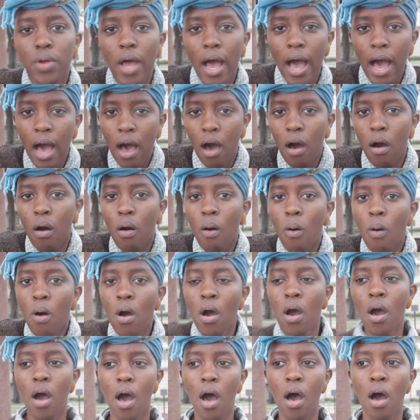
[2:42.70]
how
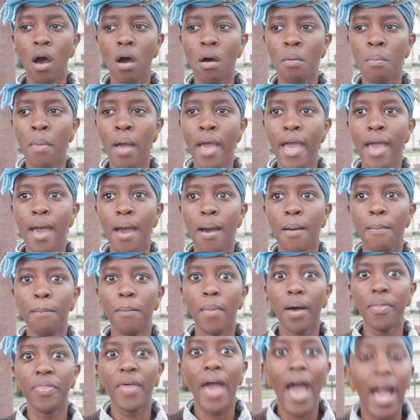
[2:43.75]

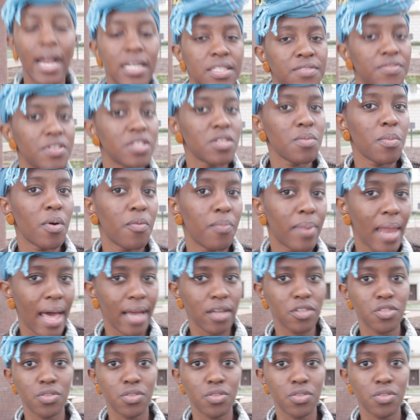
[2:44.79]
the activism of Black